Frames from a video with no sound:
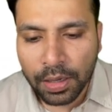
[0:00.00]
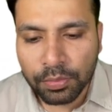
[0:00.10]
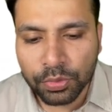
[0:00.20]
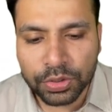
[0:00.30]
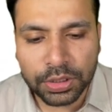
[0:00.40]

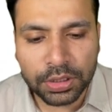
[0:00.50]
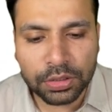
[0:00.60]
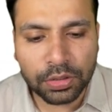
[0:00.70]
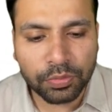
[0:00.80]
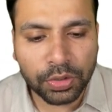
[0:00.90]
Most
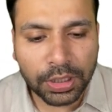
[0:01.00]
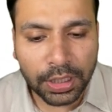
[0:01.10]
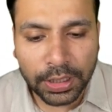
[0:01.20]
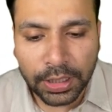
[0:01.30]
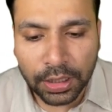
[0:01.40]
cases of
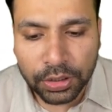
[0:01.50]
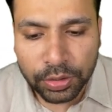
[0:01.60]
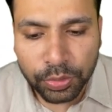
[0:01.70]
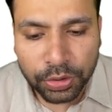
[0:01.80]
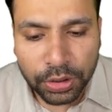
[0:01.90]
mortality
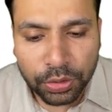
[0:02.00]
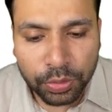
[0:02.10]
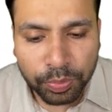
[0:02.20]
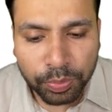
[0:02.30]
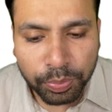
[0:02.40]
attributed
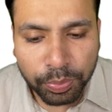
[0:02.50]
to